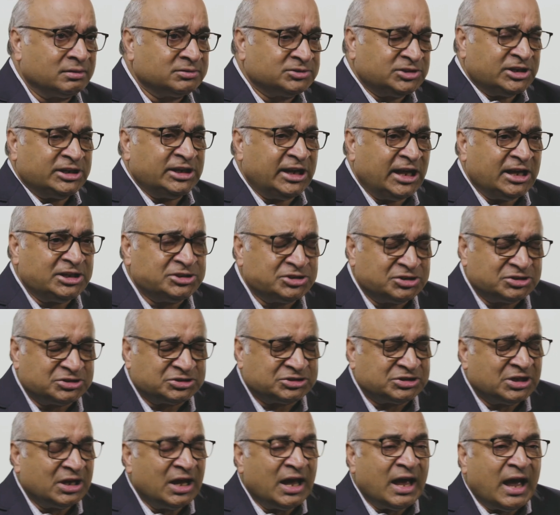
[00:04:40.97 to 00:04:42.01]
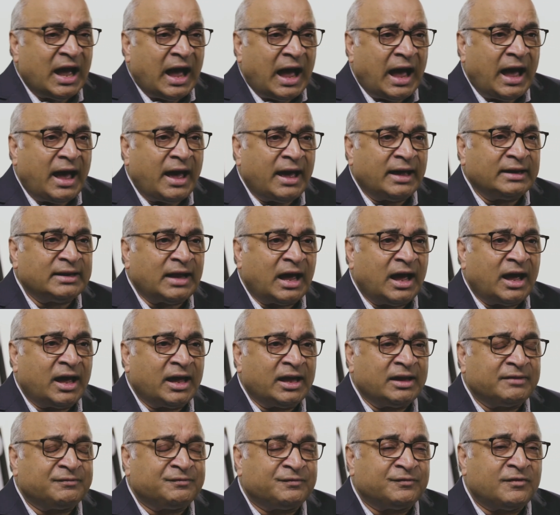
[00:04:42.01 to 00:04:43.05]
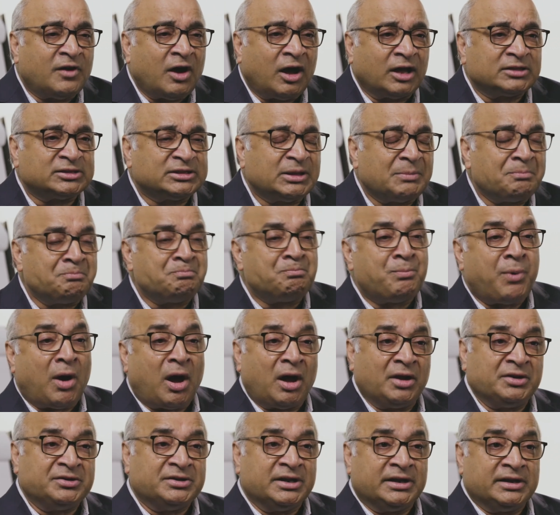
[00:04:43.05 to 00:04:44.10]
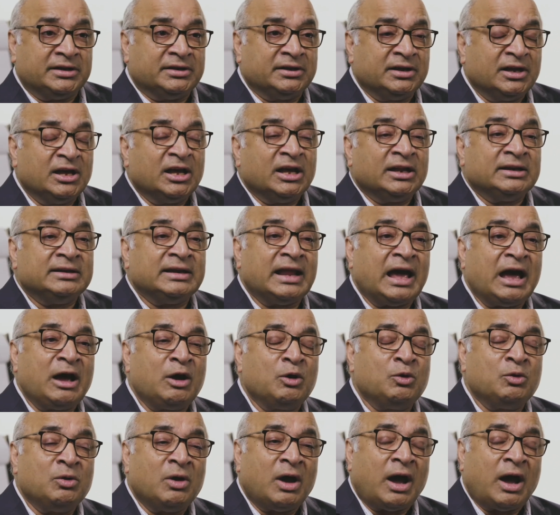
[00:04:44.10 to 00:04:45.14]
teenagers, and I've got them bonded. Now